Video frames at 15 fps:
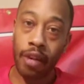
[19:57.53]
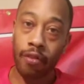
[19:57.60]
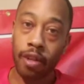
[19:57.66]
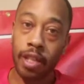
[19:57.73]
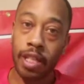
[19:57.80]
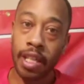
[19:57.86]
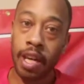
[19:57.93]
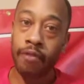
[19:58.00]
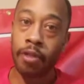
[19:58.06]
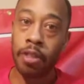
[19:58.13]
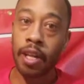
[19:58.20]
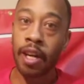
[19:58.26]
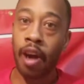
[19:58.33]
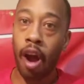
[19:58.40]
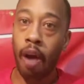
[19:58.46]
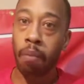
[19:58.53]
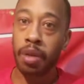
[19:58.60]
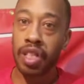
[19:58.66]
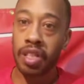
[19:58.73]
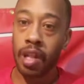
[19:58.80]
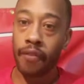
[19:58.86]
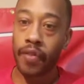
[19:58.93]
ain't really never
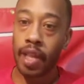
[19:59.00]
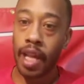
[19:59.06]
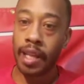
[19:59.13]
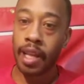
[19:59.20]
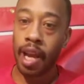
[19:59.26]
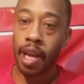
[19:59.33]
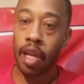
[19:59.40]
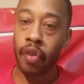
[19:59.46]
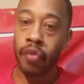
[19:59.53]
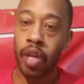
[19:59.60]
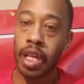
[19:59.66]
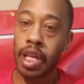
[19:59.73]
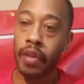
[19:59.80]
accomplished nothing like that, if you ain't